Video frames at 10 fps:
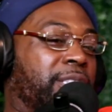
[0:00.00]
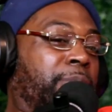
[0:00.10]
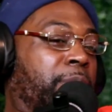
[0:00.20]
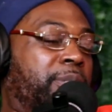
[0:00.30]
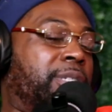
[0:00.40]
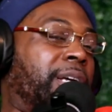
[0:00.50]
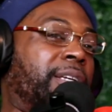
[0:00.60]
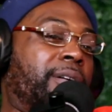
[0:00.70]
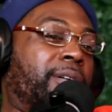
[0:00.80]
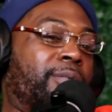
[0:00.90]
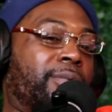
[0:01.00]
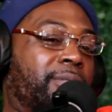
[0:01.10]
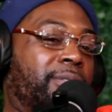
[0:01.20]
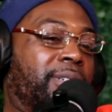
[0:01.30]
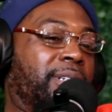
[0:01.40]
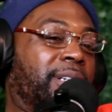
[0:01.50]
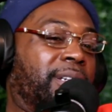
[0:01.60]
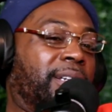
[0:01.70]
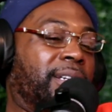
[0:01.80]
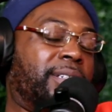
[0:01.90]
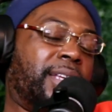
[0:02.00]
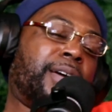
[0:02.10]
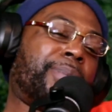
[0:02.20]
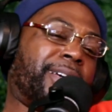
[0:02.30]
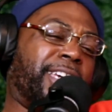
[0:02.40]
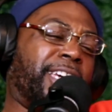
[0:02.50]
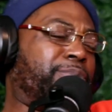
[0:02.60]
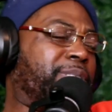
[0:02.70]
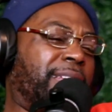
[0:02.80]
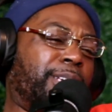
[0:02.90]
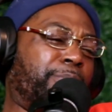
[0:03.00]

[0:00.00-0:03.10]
He's like, yo, damn, my kids was that small.